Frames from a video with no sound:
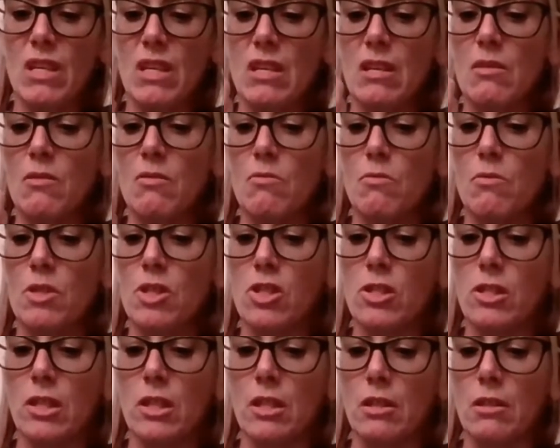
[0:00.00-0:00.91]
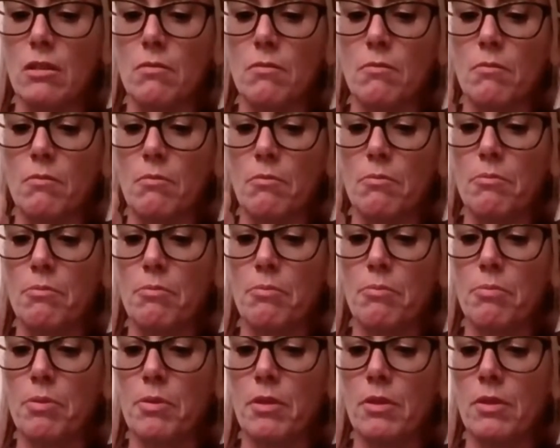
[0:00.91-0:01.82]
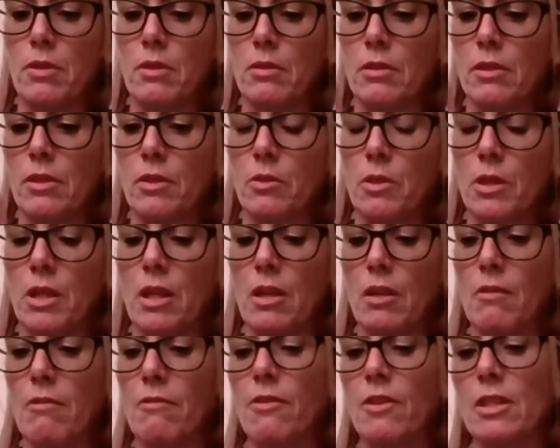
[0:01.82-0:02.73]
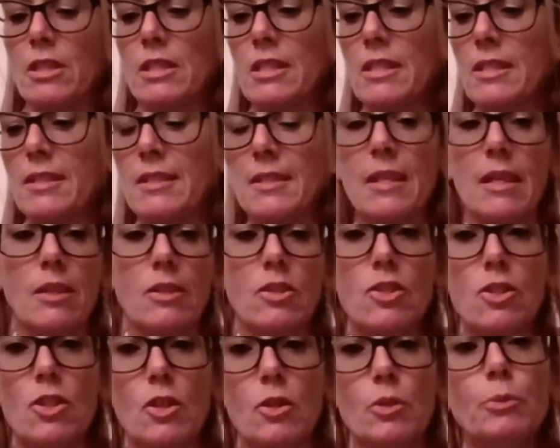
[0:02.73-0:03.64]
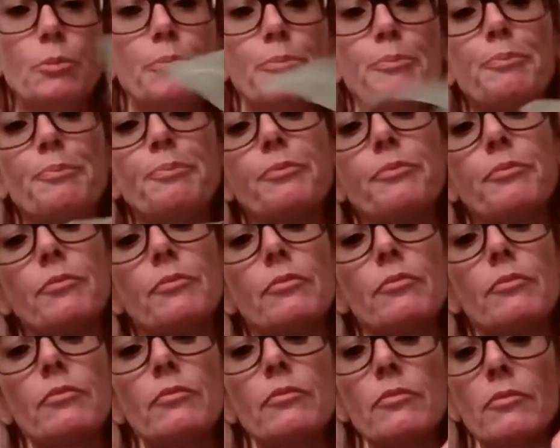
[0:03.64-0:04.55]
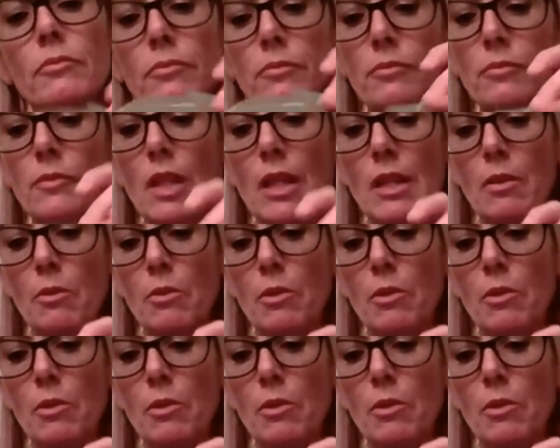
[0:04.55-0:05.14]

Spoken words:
we're just going to put a little glue in here for it to stick to. And I want to